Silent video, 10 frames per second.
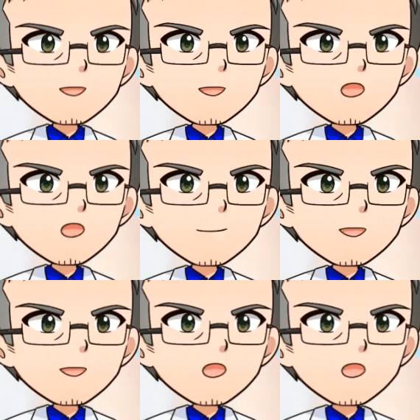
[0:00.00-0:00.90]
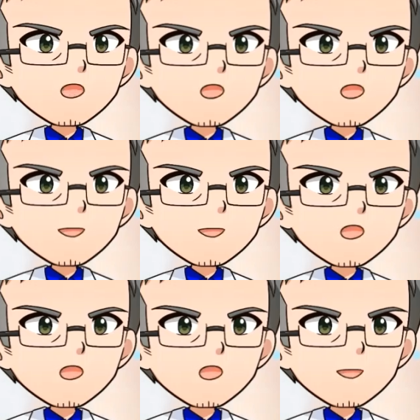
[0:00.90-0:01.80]
let's talk about the storage
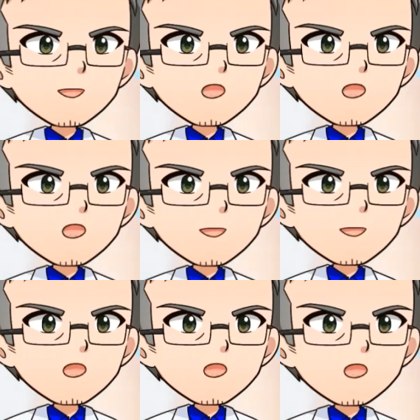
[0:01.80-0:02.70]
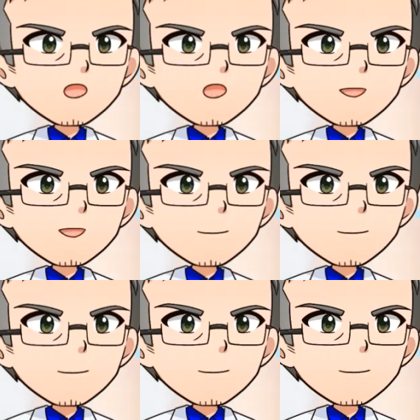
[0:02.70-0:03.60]
device, or memory.
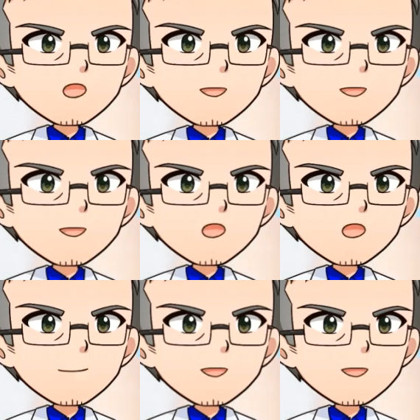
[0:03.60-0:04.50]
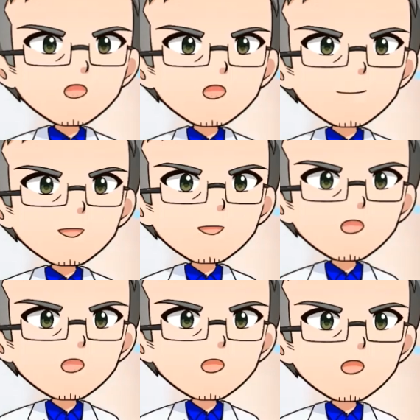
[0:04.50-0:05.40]
The memory saves the
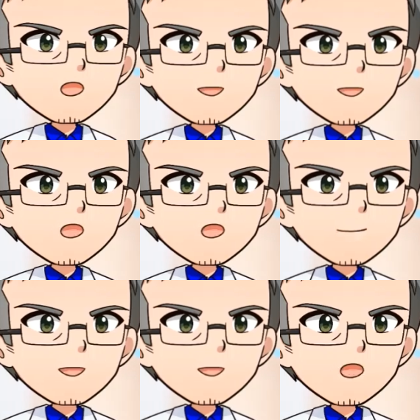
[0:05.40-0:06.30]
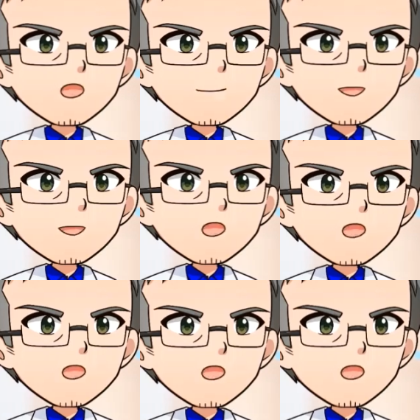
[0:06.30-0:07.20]
programs and data. Lots of
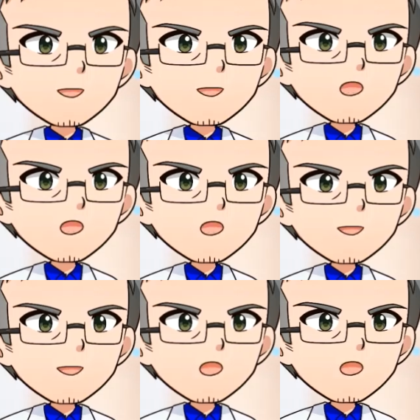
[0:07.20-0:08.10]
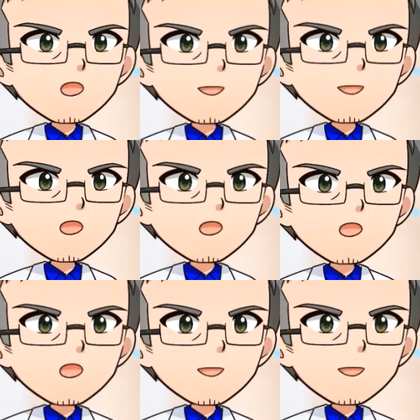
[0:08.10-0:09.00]
little boxes for storing
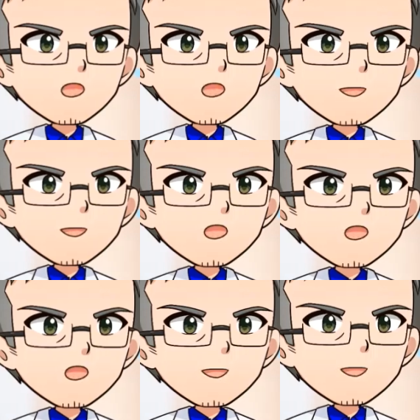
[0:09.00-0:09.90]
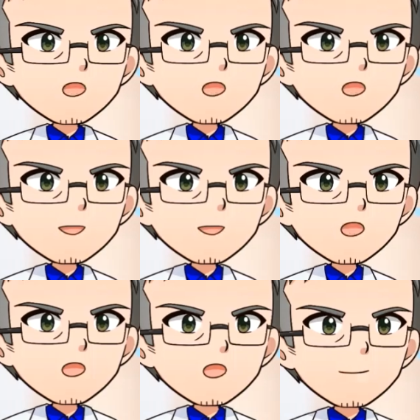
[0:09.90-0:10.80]
numbers, like scratches
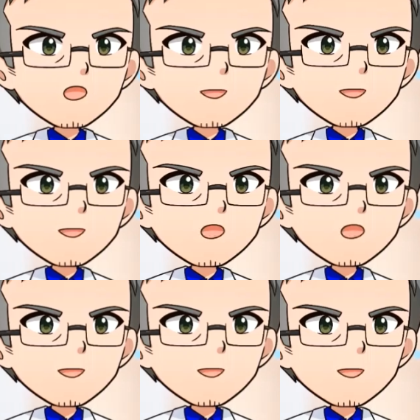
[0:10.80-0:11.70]
variables, are lined up.